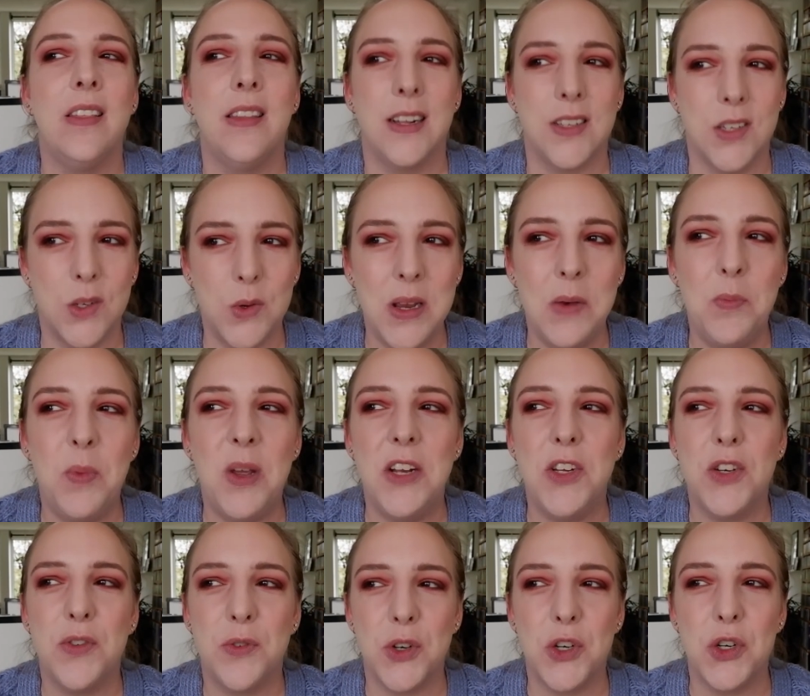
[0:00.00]
That Sweet
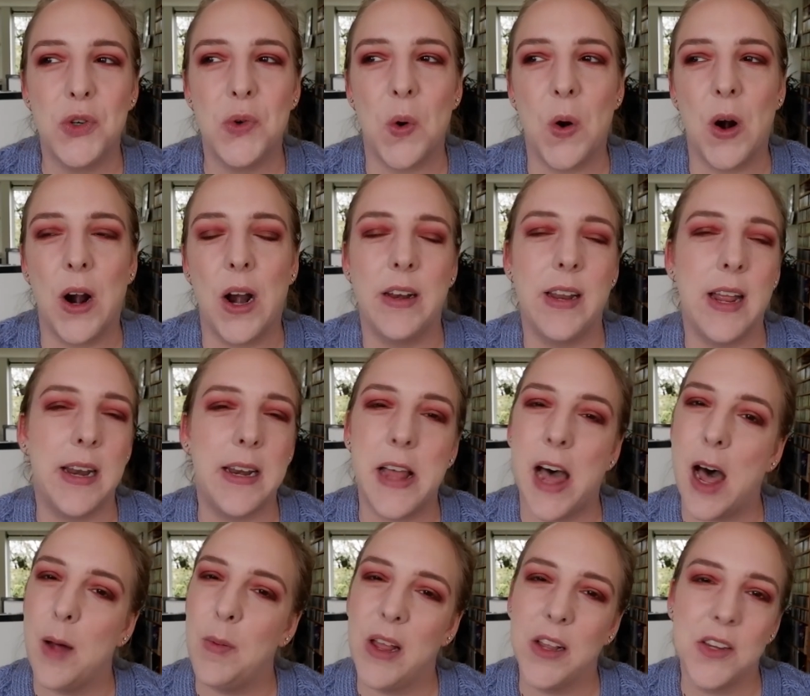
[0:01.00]
Peach for sure, that
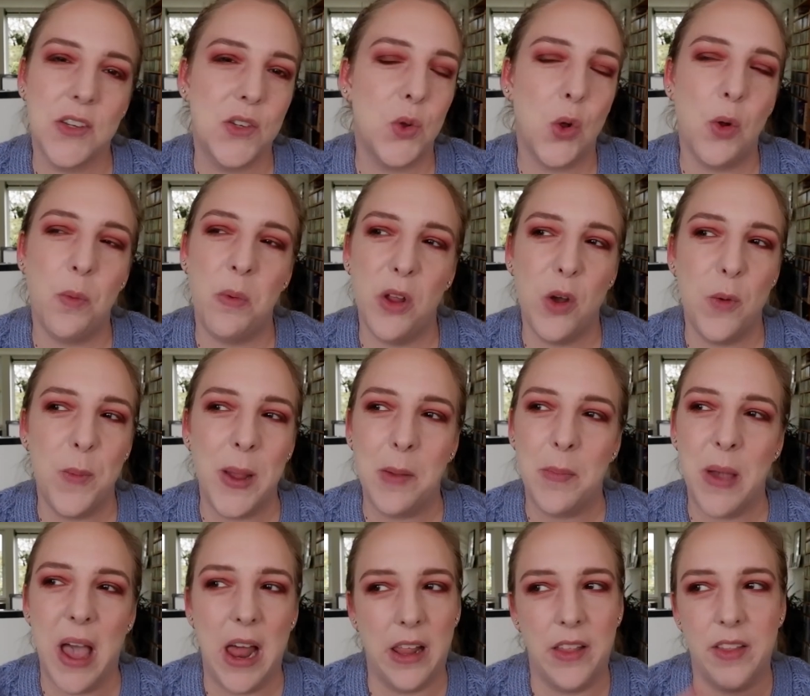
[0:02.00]
Nabla Soul
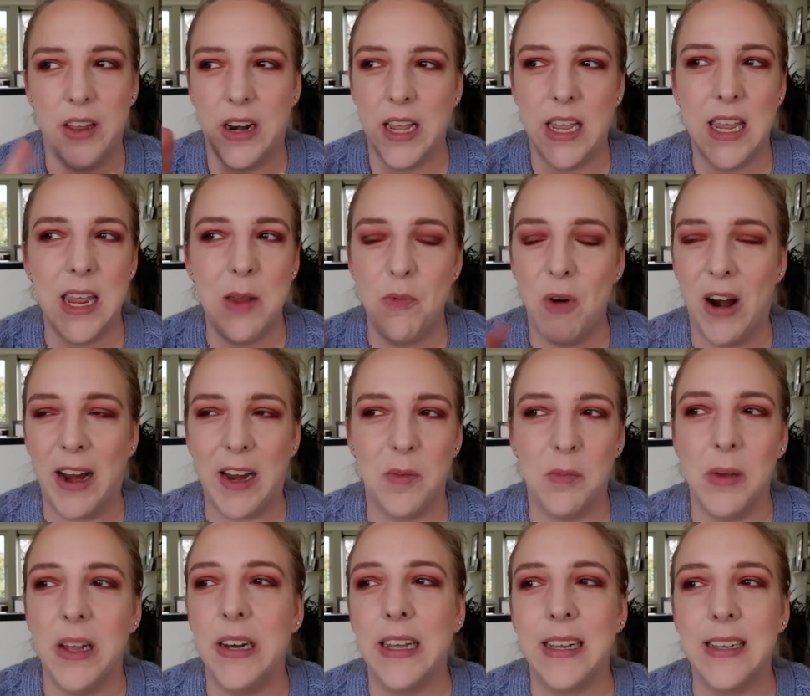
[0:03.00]
Blooming palette that I keep
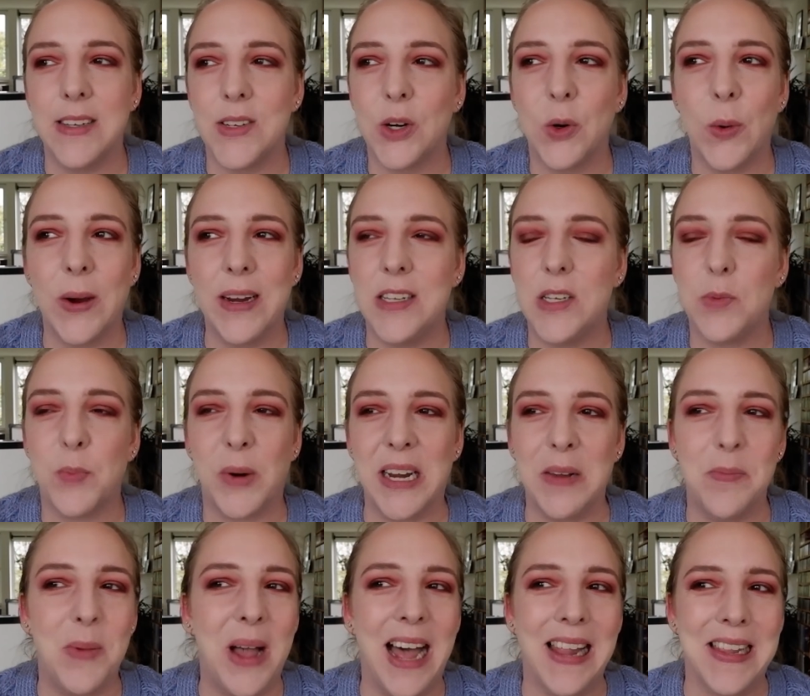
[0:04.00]
recommending as a great
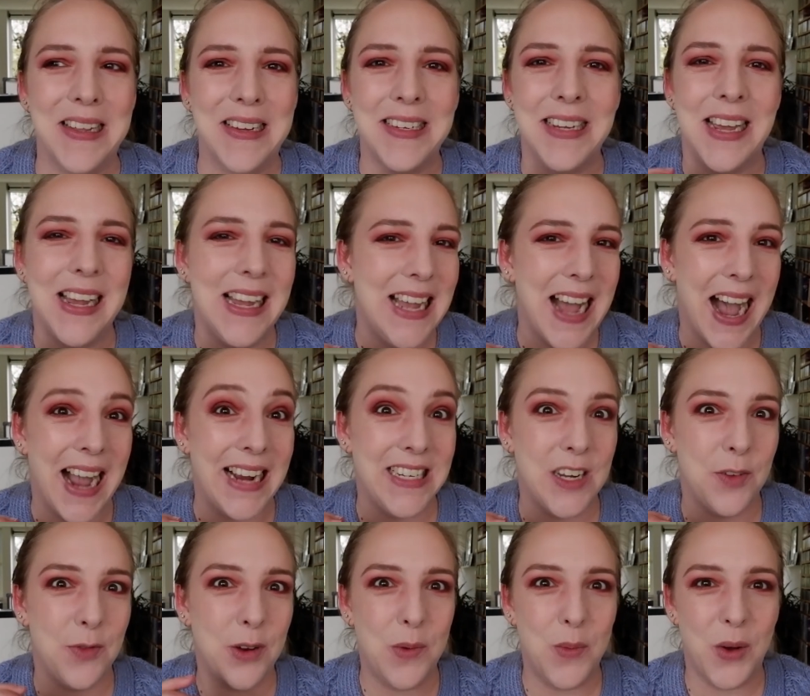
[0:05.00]
spring palette. I
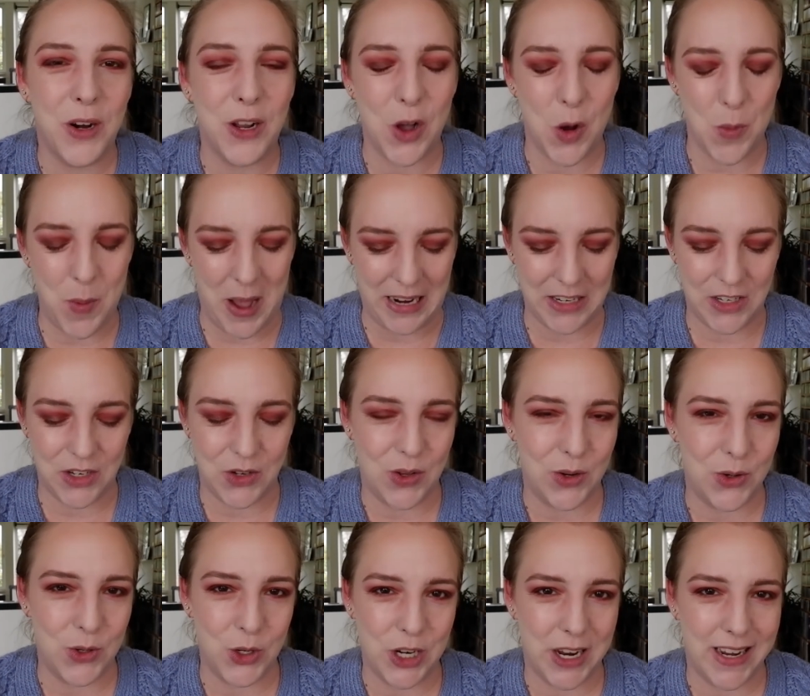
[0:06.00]
definitely want to go back to
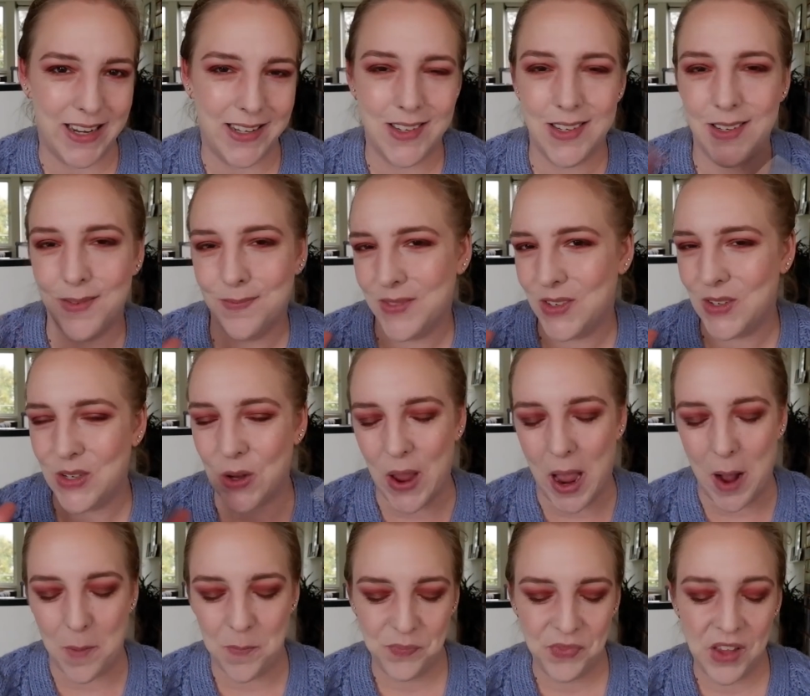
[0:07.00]
those shades. So
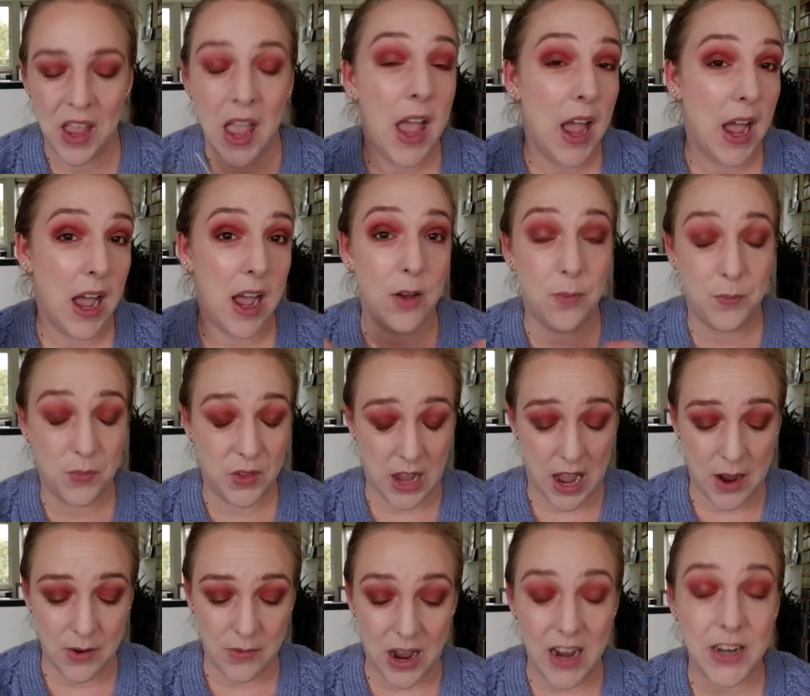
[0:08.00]
yeah, uh,
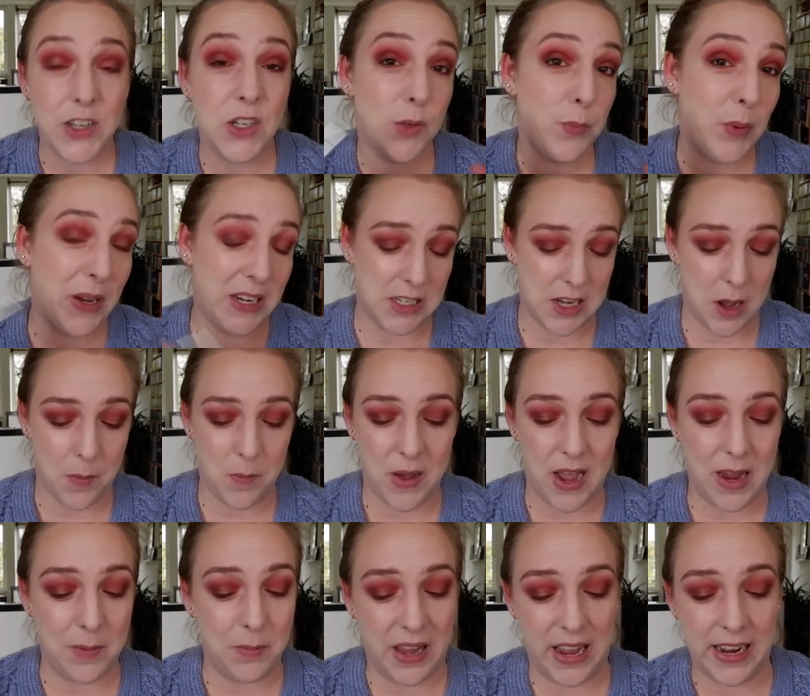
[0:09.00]
I, I just picked up
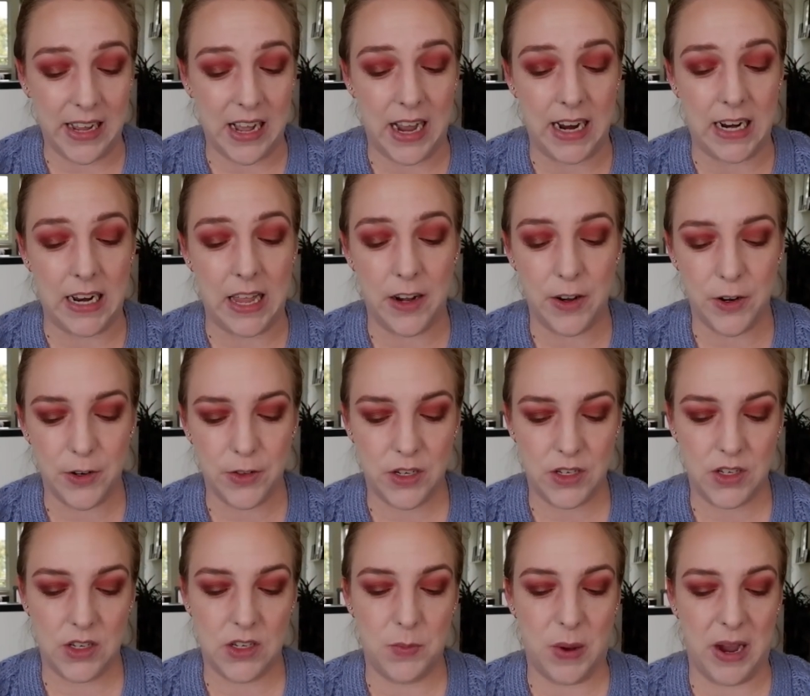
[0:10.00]
my black eyeliner.
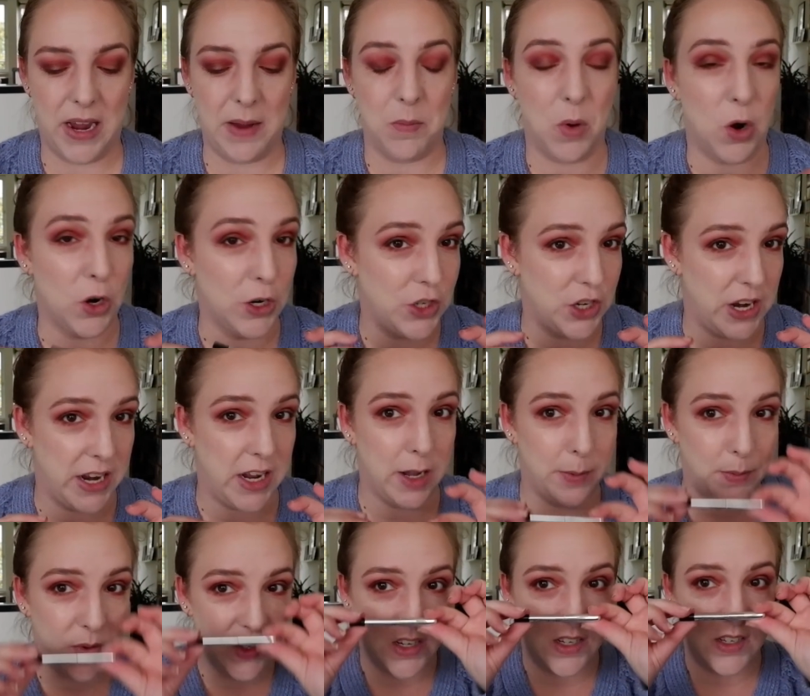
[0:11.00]
This is by Marc Jacobs.